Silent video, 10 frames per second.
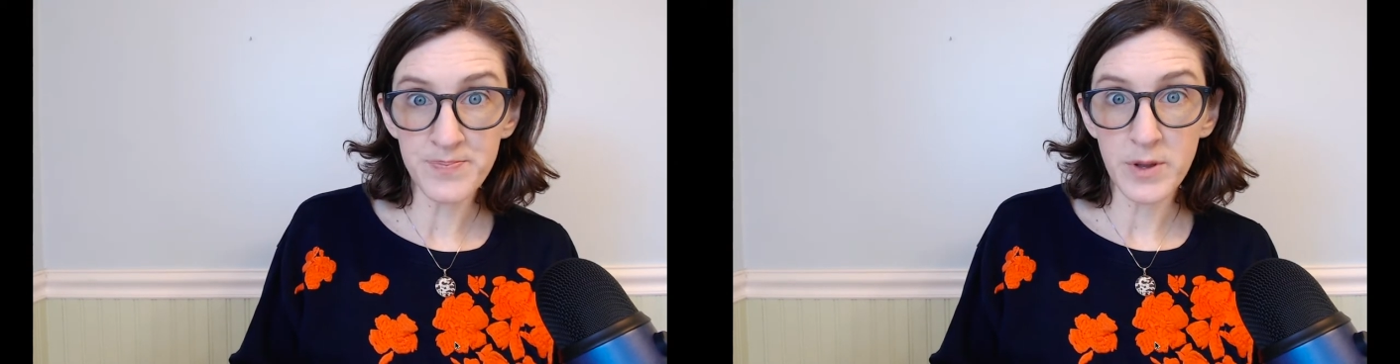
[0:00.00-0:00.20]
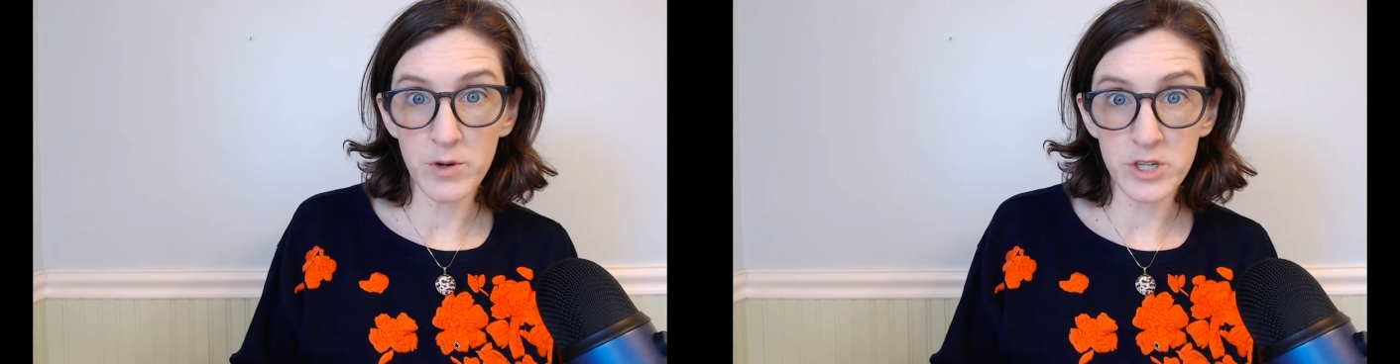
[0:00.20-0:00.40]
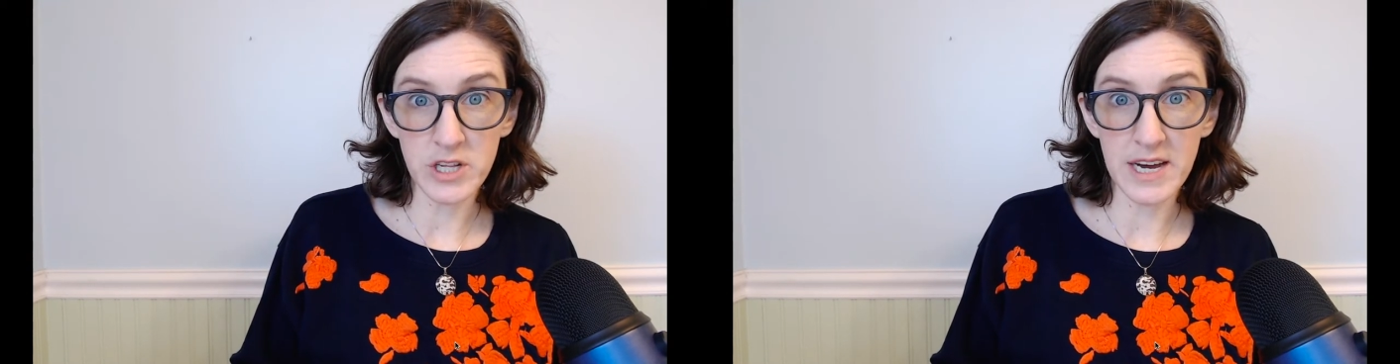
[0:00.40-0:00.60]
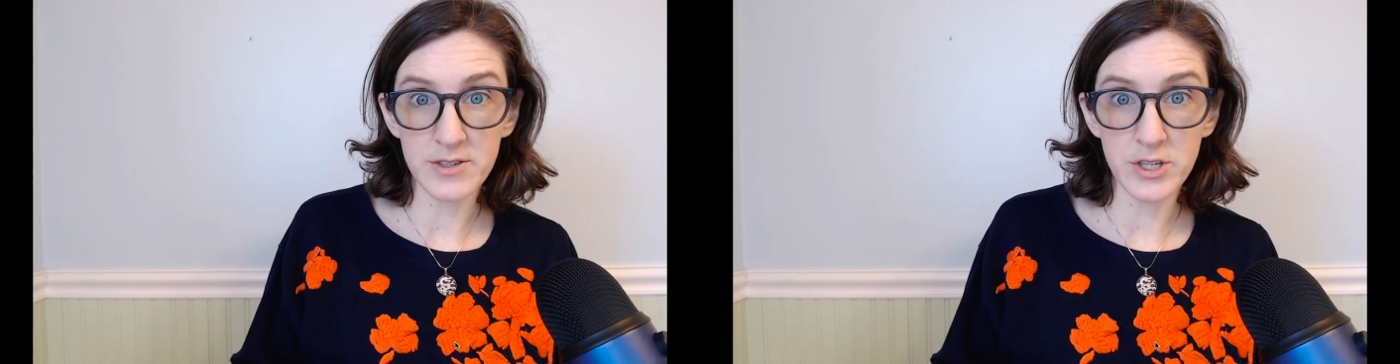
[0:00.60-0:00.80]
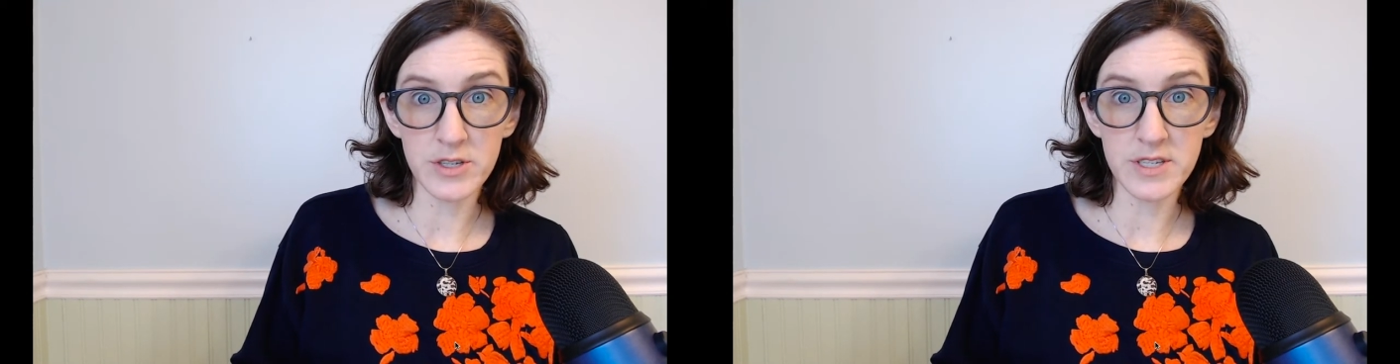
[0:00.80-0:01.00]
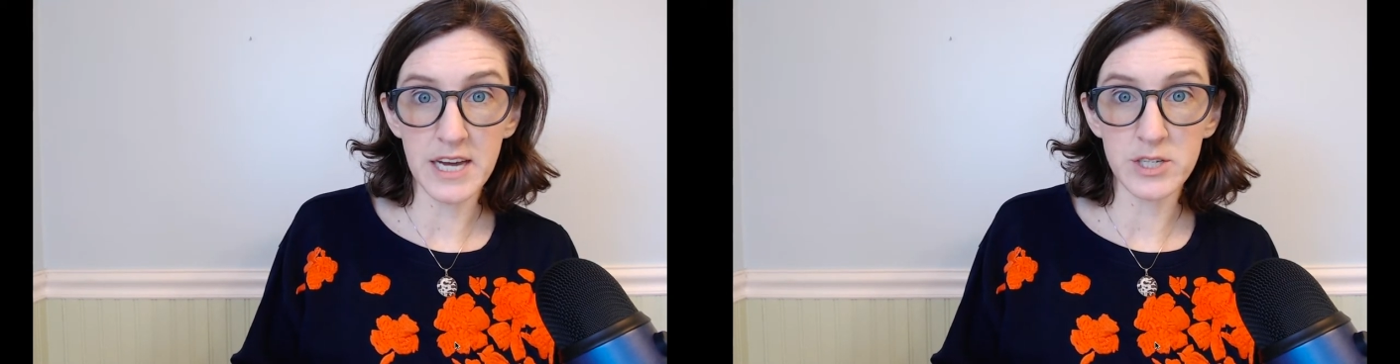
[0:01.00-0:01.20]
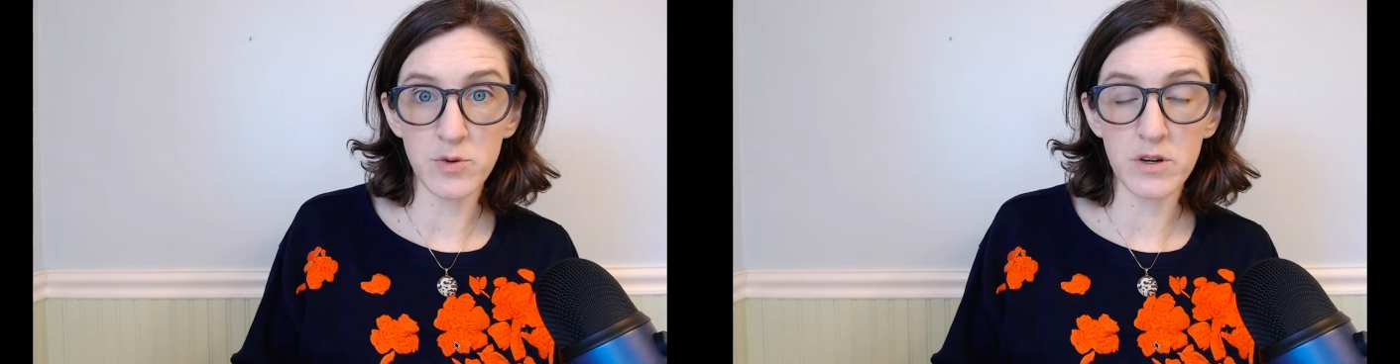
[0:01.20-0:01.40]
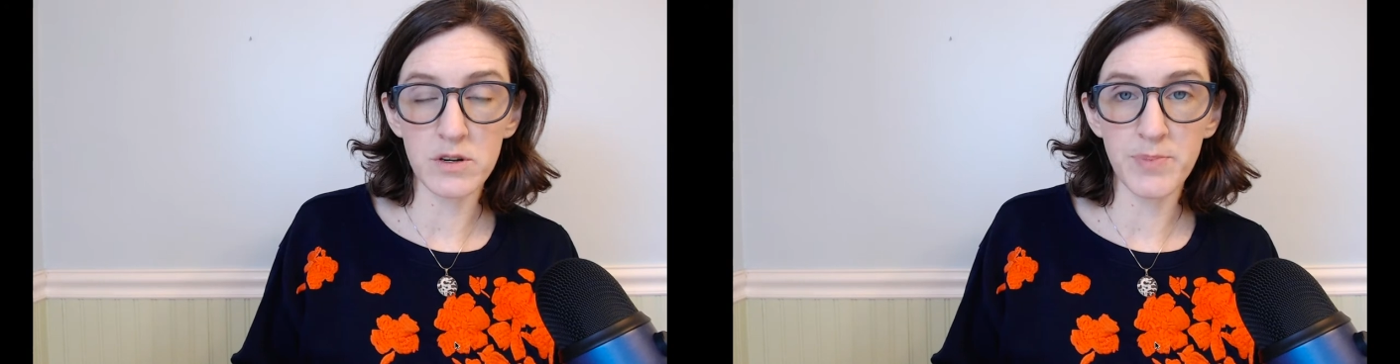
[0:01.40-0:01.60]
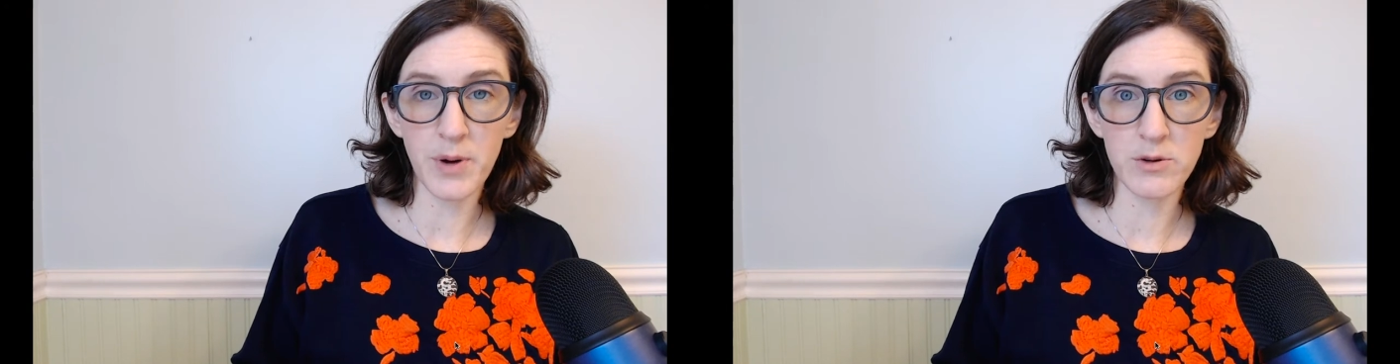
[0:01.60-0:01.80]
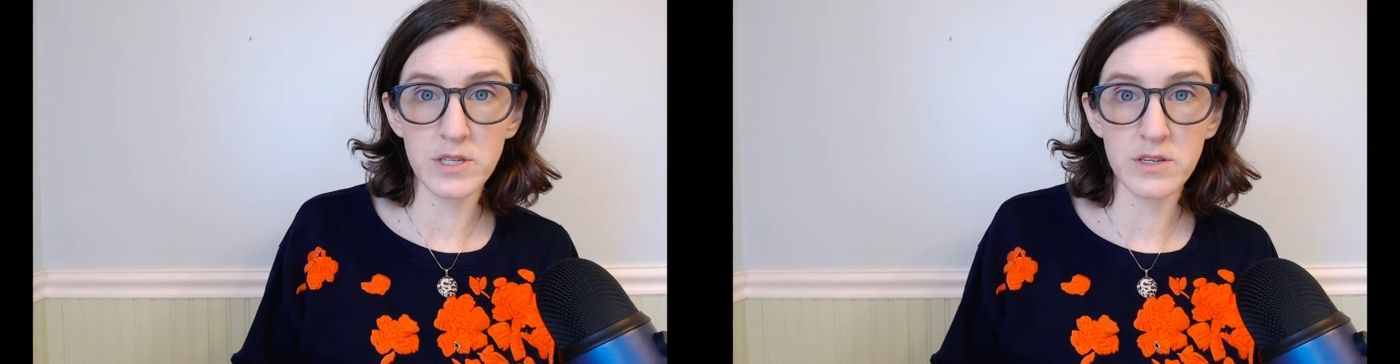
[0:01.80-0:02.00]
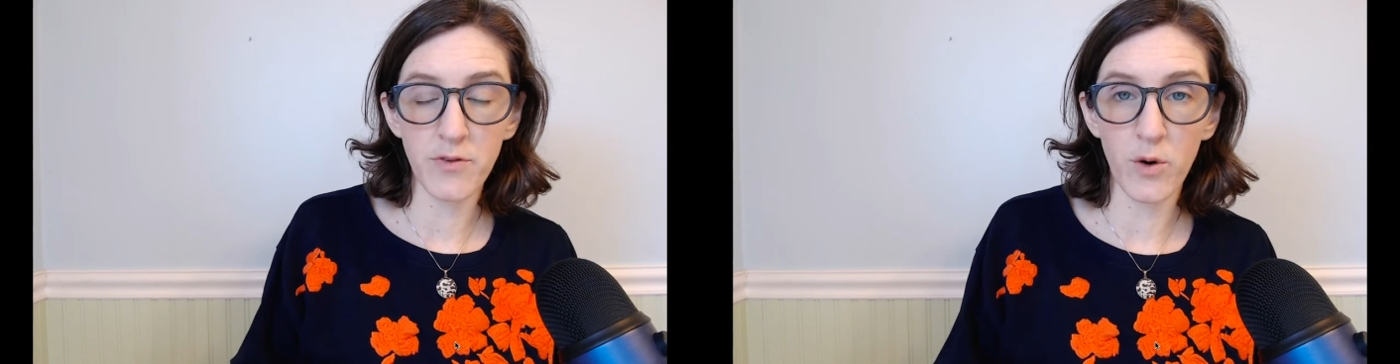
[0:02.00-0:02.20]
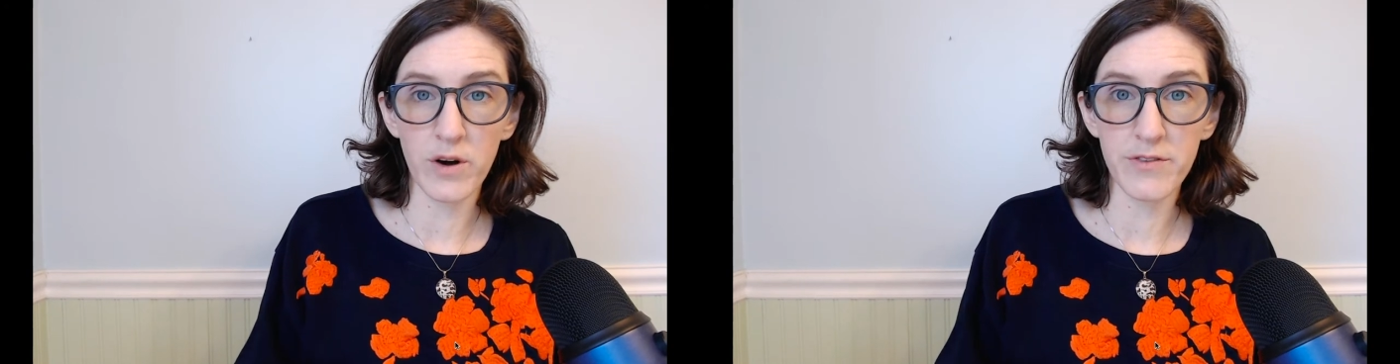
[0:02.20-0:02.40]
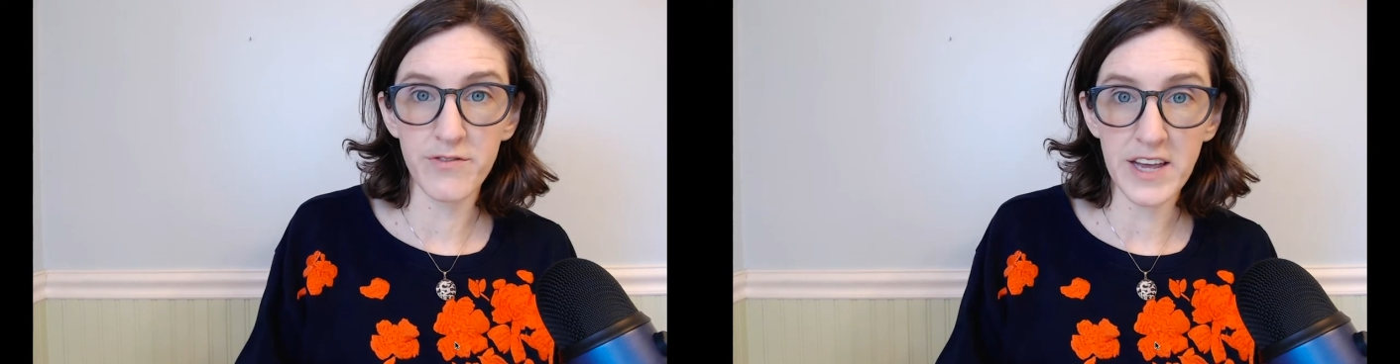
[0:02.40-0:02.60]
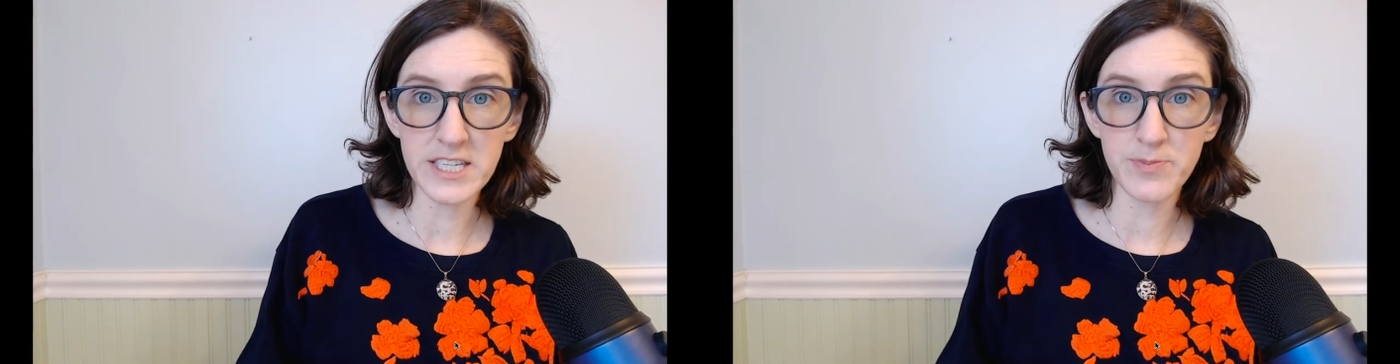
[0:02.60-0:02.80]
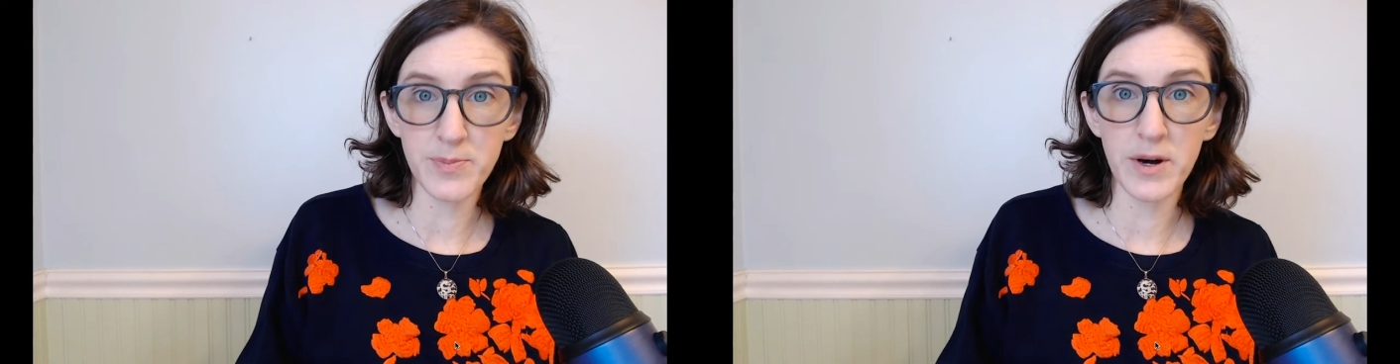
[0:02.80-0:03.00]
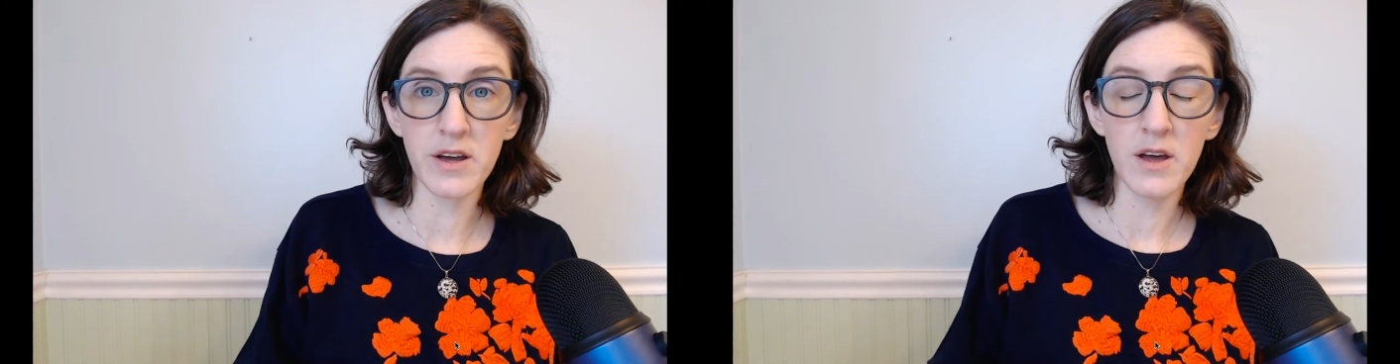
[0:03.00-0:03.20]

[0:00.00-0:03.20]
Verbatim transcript: which allows you to schedule posts for Facebook